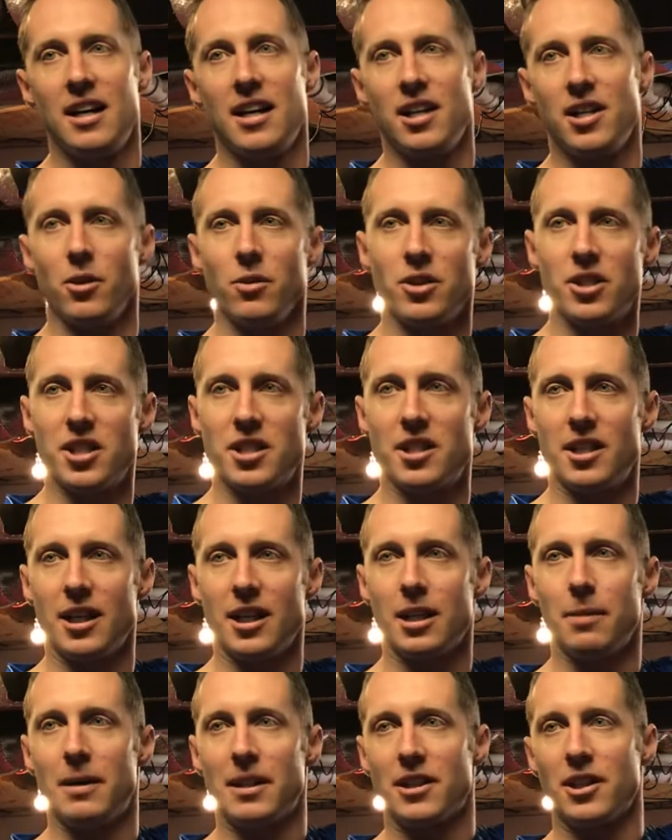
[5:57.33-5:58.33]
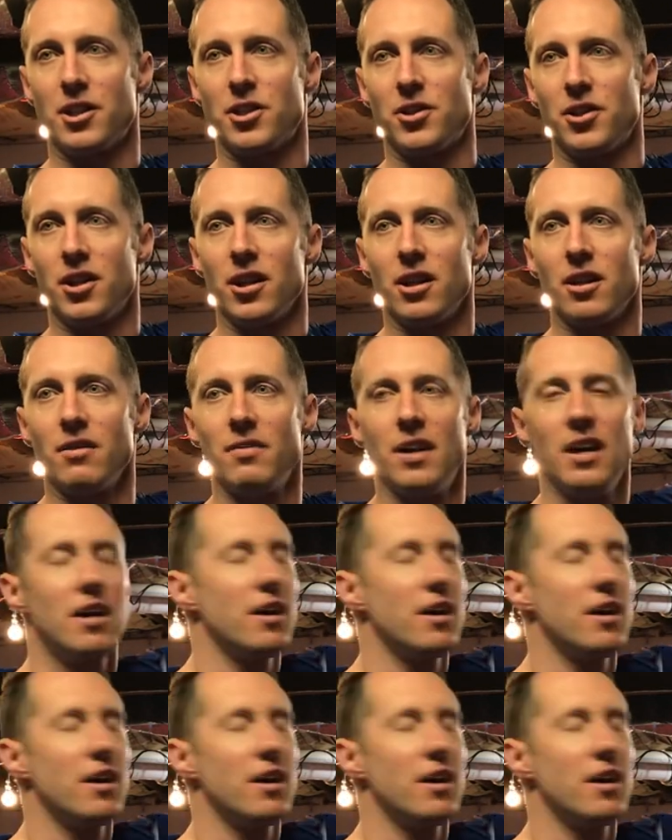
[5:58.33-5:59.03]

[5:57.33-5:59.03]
Don't just think about the serve,